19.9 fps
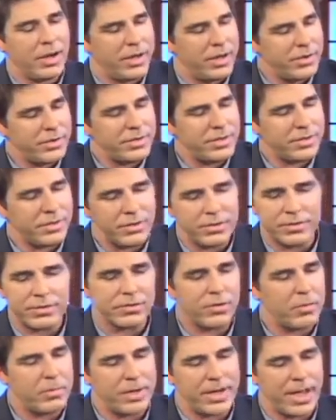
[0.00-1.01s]
there's
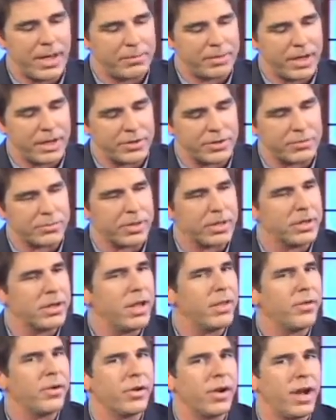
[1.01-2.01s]
so many applications, but
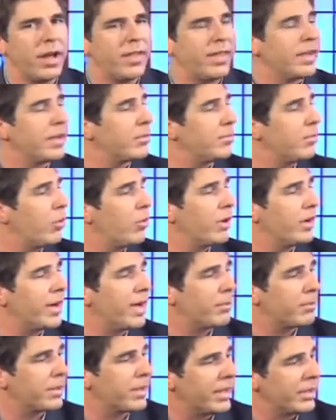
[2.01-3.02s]
another, I think, important
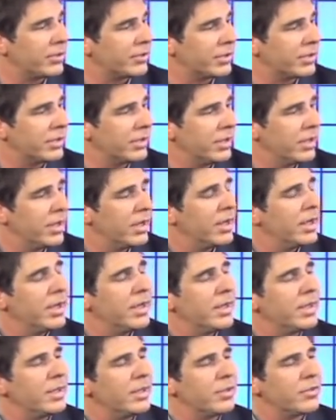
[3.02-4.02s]
application
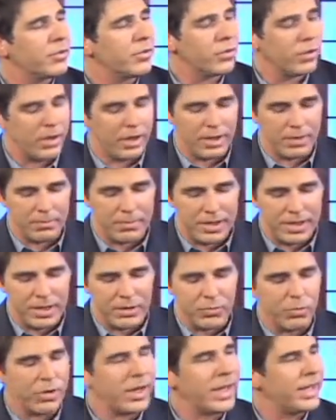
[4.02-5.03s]
is
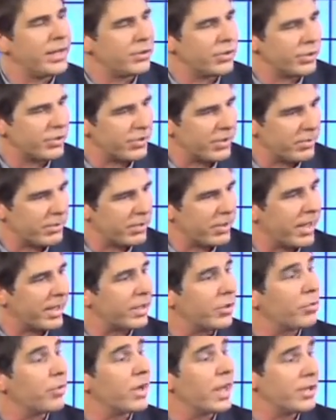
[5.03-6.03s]
in relationships, and like
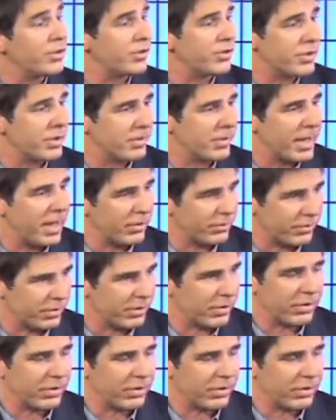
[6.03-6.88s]
in relationship counselor.